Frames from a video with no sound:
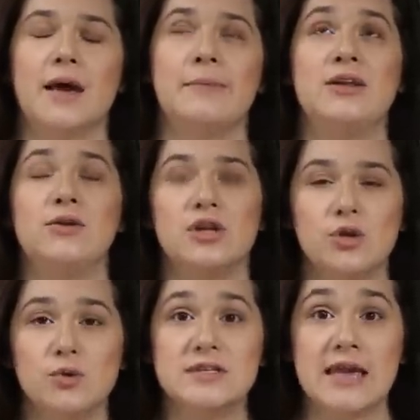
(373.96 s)
I mean, you can
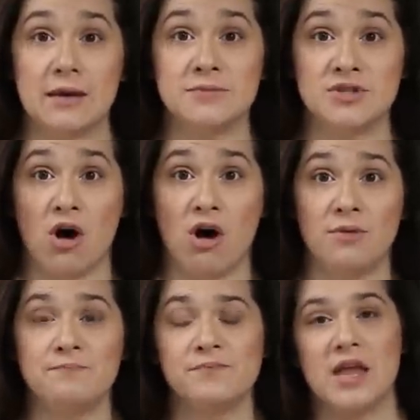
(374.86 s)
use
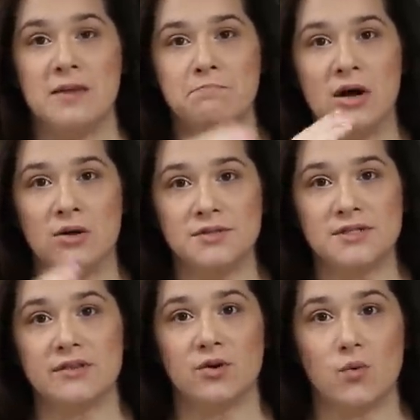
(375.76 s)
Gamsol and
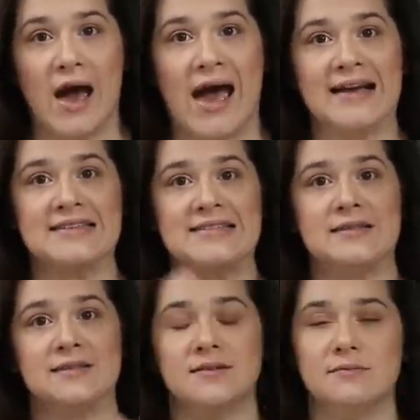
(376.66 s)
melt the wax
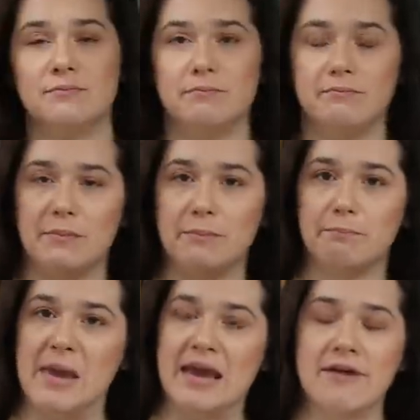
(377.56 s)
and
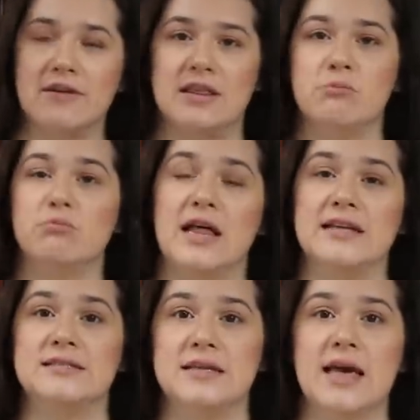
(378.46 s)
make everything
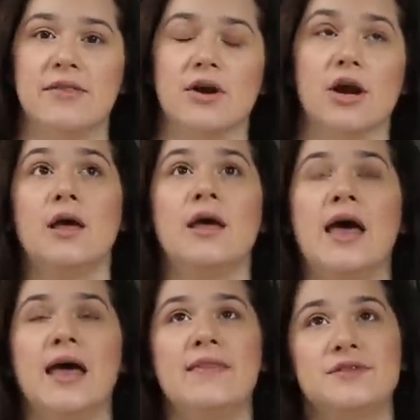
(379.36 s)
blend together.
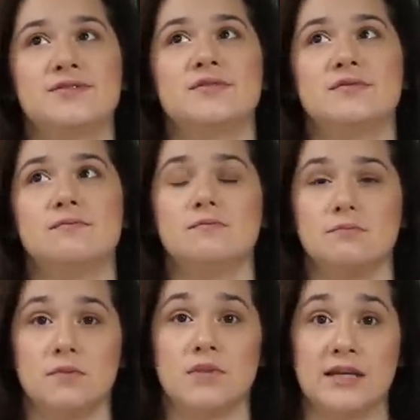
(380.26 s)
And that's
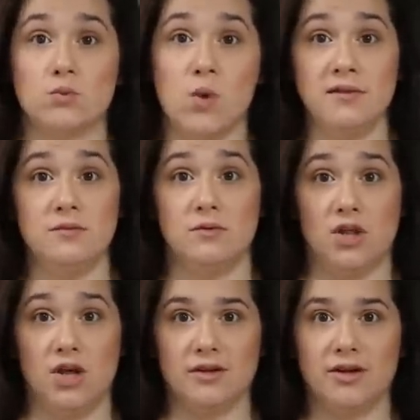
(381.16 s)
That's one
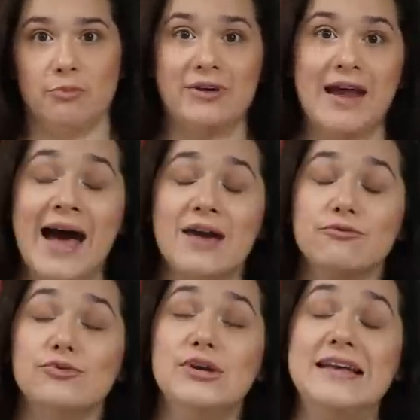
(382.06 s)
look, but I
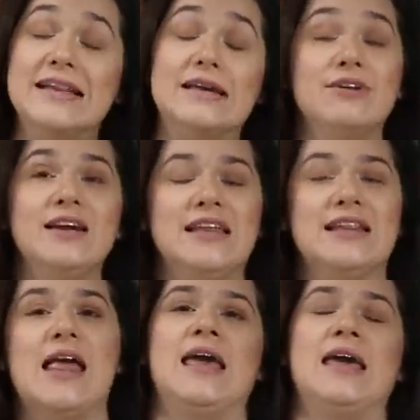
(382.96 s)
really, really
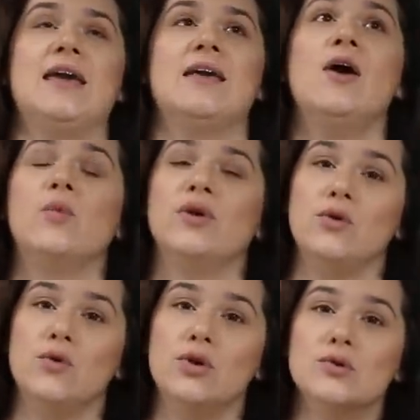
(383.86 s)
like when
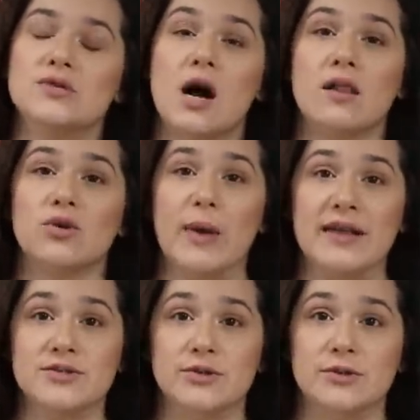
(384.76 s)
you use colored
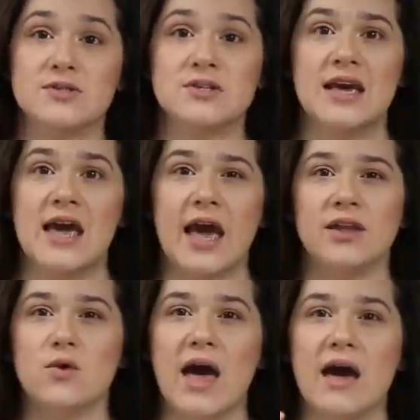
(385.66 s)
pencils
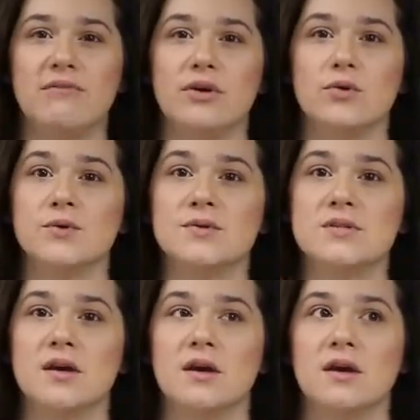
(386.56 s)
and you have those